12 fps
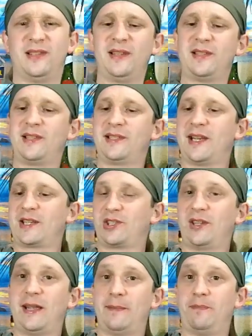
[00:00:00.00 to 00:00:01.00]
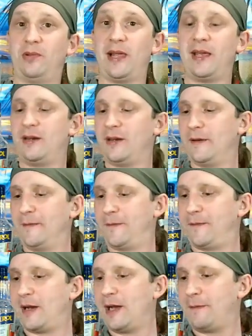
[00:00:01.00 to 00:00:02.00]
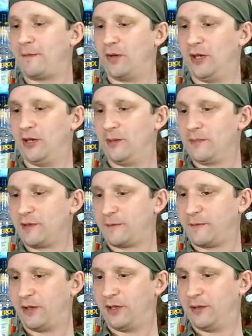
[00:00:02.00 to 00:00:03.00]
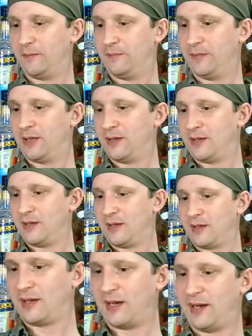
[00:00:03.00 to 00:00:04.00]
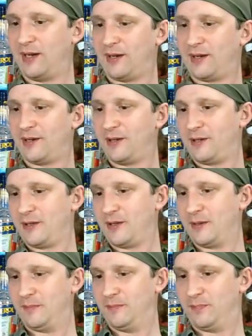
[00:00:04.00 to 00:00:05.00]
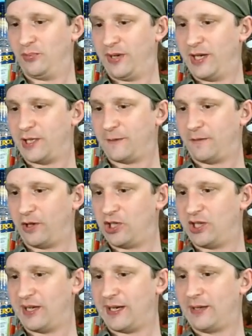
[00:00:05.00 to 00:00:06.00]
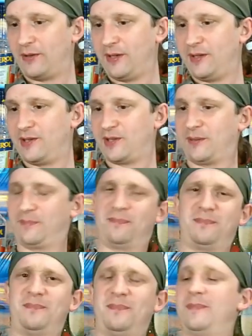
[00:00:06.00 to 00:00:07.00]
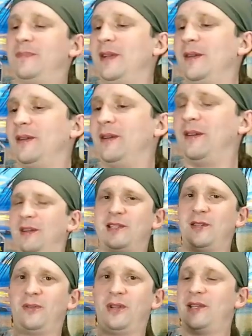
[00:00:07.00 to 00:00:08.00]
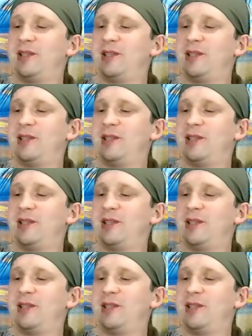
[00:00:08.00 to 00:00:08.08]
this is actually a blend of 5 rums from Guyana, the British Virgin Islands. It doesn't really